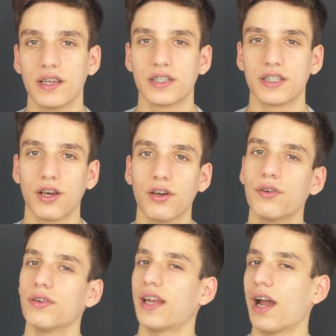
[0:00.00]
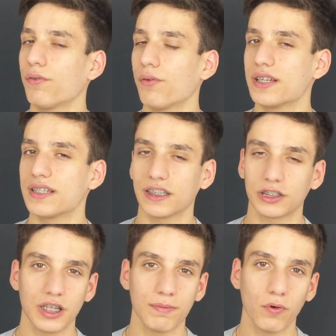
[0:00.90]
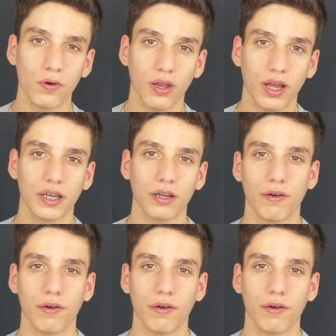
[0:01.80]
So now it's actually more like